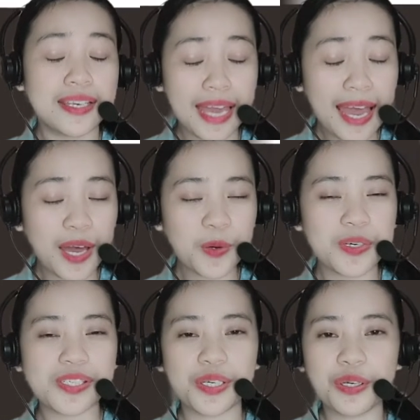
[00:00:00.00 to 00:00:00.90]
Now,
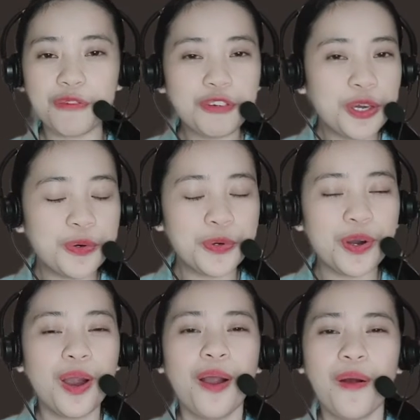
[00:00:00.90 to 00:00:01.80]
as a review,
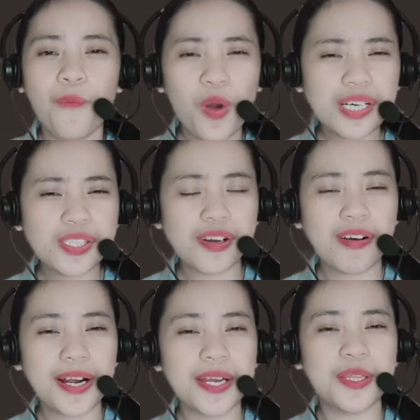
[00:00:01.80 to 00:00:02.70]
what
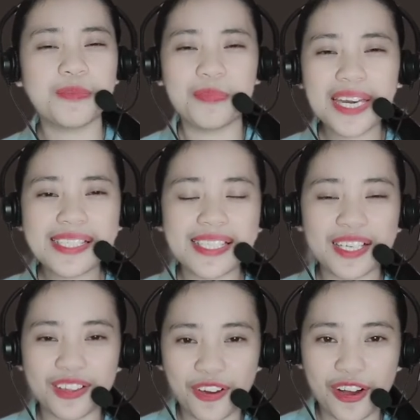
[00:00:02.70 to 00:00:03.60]
are the
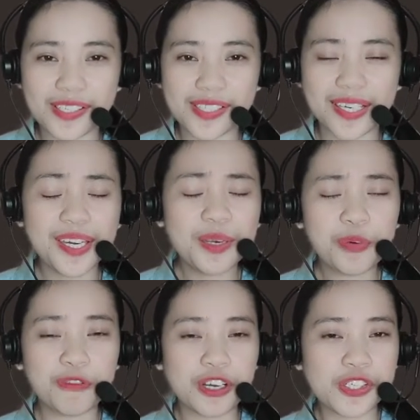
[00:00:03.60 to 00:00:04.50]
basic laws in
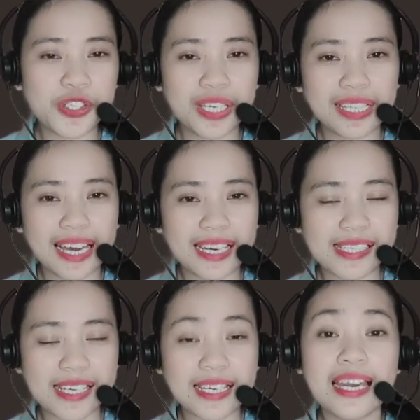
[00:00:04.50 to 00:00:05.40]

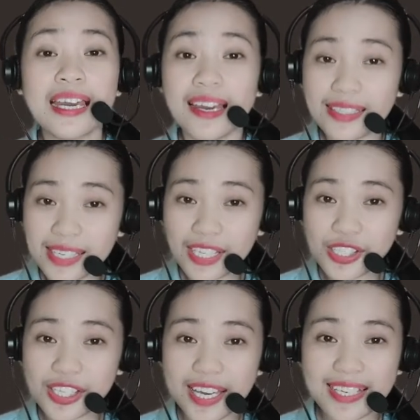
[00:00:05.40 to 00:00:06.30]
professionalizing
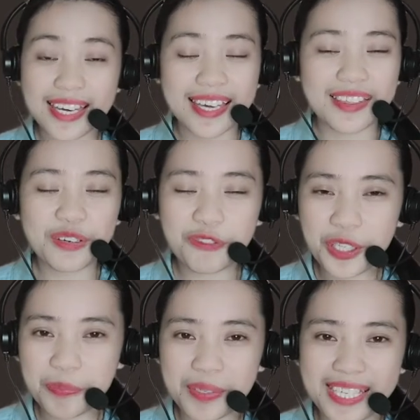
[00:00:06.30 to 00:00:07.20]
teaching in the
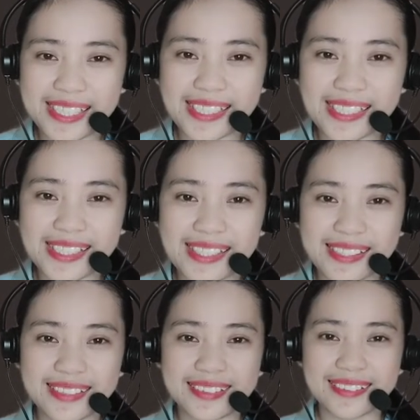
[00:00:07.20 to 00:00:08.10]
Philippines?
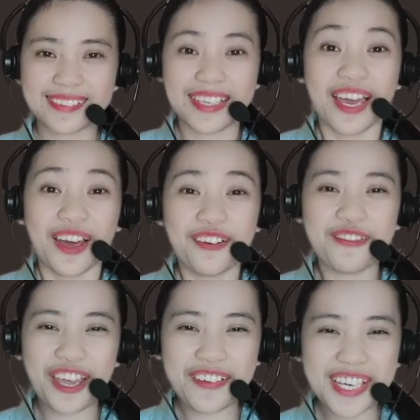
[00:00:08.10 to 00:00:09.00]

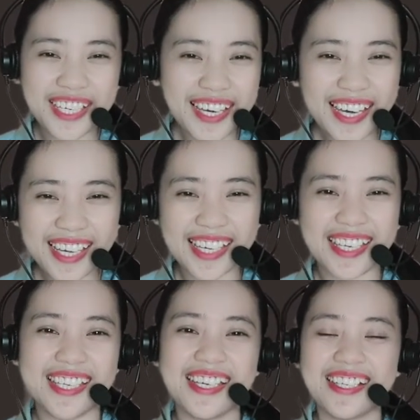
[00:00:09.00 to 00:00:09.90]
Very
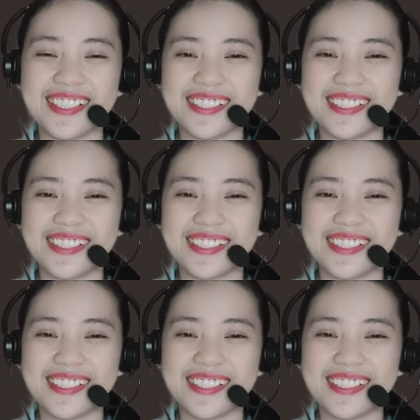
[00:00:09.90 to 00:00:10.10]
good!